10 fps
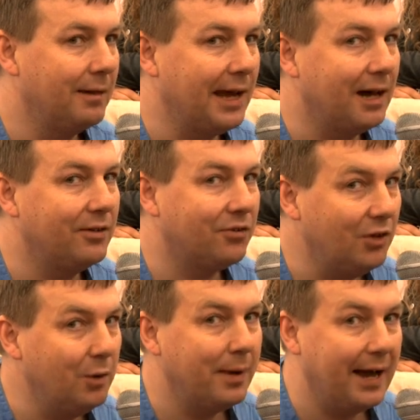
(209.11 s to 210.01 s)
They are a
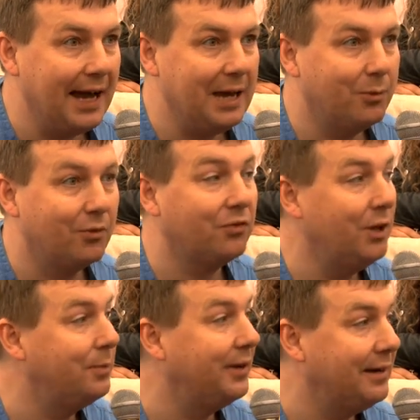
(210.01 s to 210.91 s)
super able,
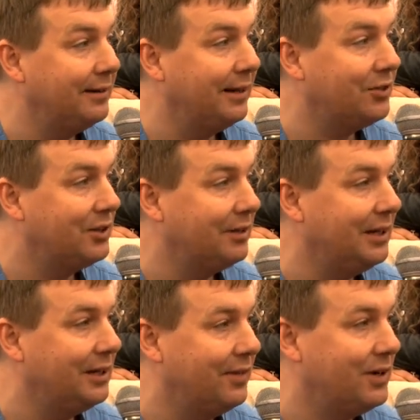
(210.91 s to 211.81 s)
super intelligent
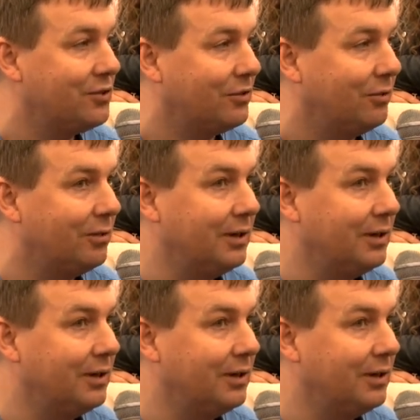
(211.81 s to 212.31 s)
individual.